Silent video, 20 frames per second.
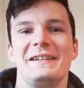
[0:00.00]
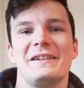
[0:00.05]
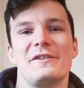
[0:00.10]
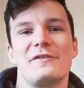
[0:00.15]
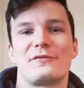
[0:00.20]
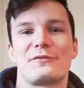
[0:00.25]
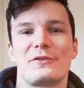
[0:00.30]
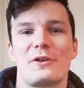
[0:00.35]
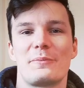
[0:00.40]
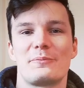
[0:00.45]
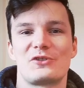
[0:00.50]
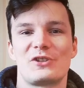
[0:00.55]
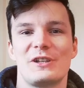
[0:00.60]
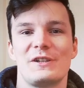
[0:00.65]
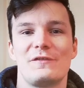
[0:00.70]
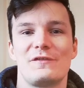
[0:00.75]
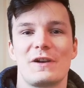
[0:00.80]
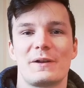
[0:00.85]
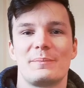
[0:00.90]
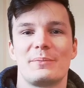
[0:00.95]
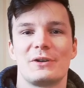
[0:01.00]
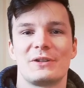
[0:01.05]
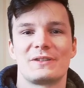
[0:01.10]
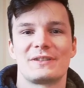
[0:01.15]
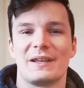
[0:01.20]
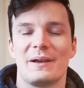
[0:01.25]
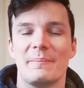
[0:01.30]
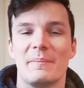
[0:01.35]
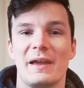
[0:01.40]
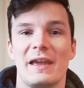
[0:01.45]
here from Schildwache
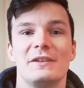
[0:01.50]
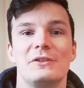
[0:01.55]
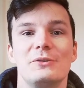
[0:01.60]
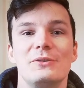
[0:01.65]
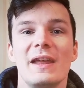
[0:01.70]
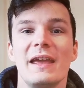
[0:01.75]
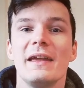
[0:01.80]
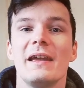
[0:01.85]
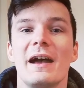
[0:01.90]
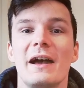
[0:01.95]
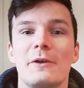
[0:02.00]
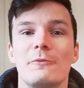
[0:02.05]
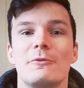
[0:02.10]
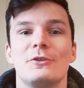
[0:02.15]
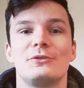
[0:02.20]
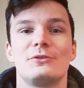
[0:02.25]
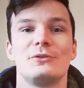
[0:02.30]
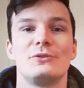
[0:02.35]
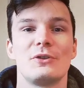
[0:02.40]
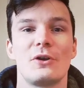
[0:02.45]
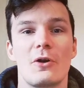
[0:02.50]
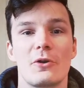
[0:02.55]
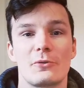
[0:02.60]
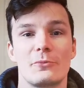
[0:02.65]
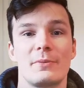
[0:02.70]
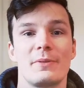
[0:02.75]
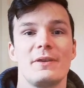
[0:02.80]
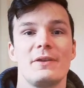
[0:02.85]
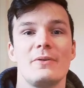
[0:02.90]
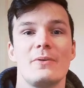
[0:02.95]
Potsdam and today I want to
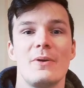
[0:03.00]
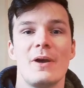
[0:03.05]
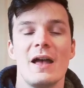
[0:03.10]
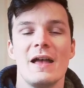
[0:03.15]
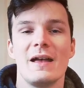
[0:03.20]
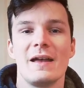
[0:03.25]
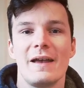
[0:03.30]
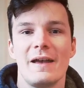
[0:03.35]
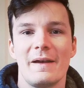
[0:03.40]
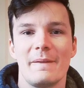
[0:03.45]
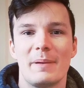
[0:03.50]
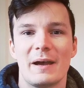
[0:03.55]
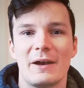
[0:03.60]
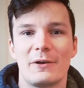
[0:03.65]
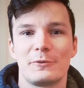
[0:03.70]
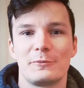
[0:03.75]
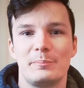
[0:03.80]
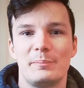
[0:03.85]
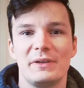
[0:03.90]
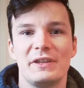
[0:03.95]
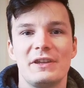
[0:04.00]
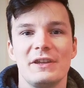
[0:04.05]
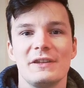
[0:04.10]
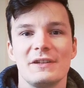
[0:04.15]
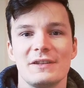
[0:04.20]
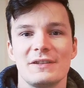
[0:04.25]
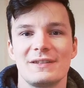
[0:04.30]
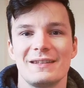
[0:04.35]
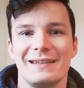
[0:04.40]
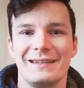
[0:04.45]
talk with you about
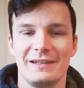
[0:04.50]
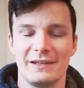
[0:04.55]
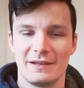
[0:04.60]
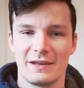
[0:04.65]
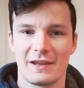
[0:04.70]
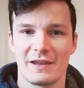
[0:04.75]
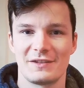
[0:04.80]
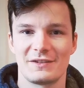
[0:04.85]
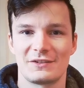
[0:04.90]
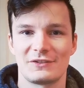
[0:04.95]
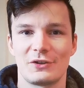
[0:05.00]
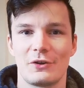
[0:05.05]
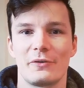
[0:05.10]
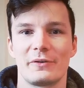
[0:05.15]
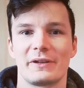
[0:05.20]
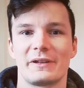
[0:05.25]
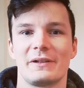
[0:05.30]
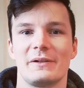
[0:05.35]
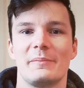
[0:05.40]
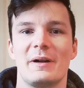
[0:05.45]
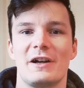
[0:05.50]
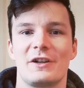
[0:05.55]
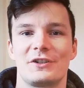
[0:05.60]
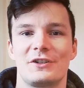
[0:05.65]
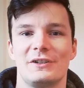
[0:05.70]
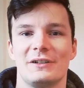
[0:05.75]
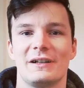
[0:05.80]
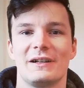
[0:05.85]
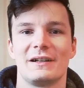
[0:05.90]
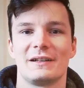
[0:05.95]
beginners in historical
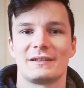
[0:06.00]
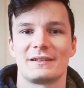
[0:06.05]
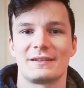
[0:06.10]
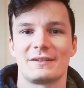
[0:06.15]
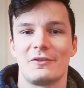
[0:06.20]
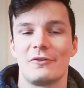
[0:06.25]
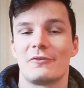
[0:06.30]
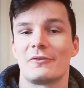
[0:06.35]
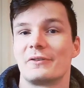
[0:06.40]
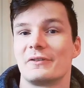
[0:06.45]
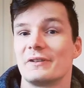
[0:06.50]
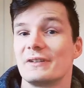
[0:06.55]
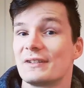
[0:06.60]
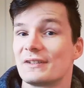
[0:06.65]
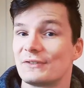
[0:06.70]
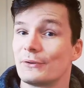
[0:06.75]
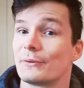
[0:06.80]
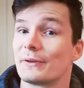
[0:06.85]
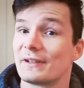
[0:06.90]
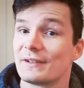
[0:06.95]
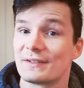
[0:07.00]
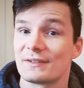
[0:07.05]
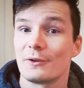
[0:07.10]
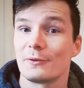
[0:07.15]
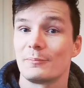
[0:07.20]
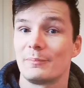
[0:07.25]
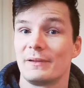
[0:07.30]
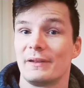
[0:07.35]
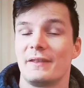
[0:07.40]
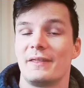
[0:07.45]
martial arts or historical
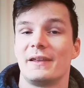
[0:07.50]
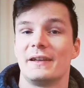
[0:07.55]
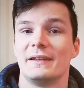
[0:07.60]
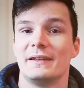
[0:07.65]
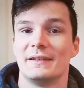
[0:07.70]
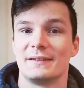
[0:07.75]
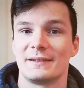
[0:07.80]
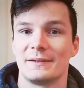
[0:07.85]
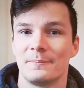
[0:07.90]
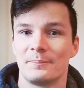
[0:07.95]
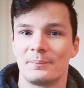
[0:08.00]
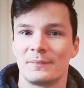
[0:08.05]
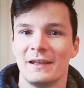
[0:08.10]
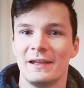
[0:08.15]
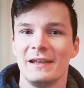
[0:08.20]
swordplay, play that is.